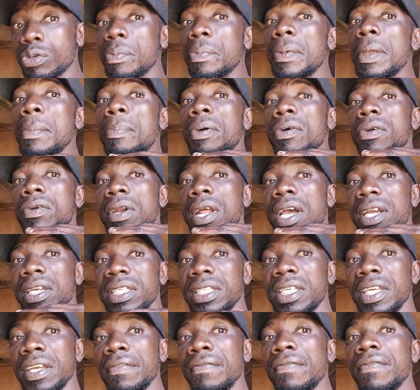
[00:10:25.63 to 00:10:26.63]
to be
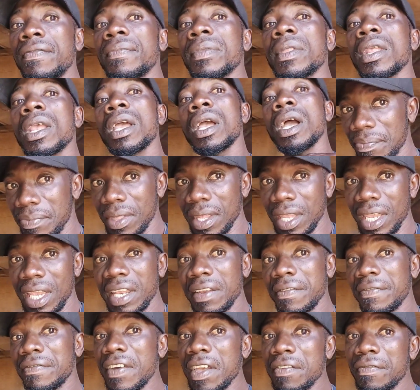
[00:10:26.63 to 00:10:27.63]
productive
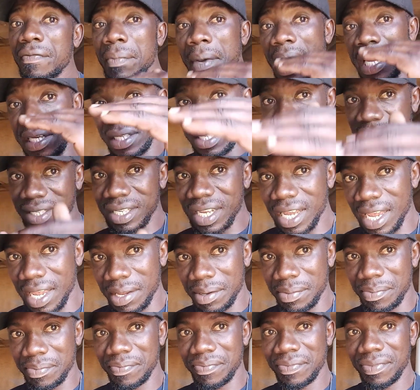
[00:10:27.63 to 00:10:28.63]
in 5 months'
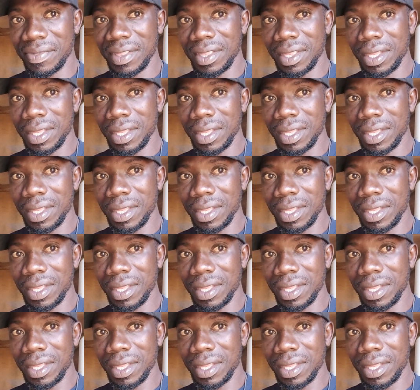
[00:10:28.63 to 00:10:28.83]
time.